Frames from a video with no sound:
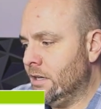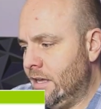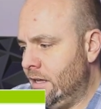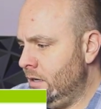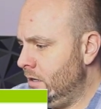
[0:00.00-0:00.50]

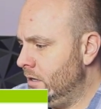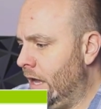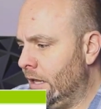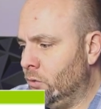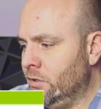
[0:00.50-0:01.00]
again,
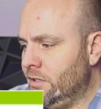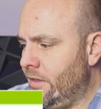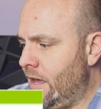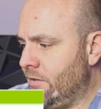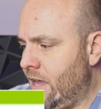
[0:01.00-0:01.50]
not only do
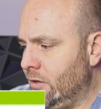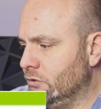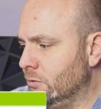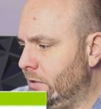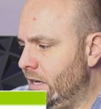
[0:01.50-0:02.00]
they have candle
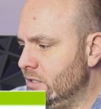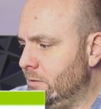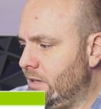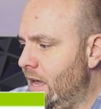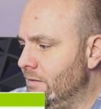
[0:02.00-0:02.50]
supplies,
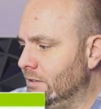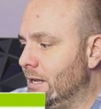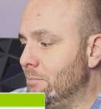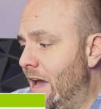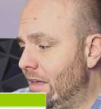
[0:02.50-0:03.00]
but they have a
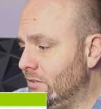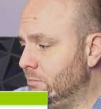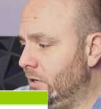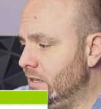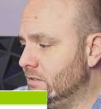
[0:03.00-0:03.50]
lot of bath
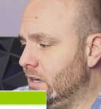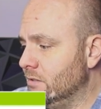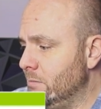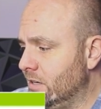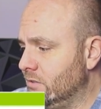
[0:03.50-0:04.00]
supplies,
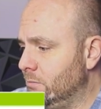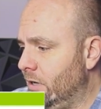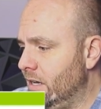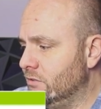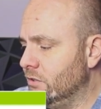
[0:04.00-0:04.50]
cosmetic
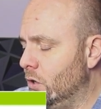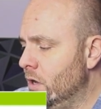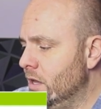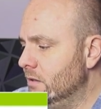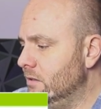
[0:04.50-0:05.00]
supplies.
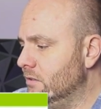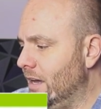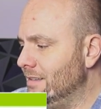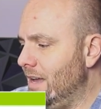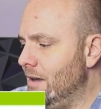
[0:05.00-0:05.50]
So these
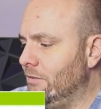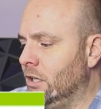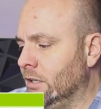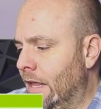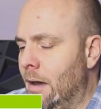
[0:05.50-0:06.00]
guys have a
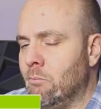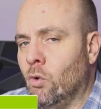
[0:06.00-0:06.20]
lot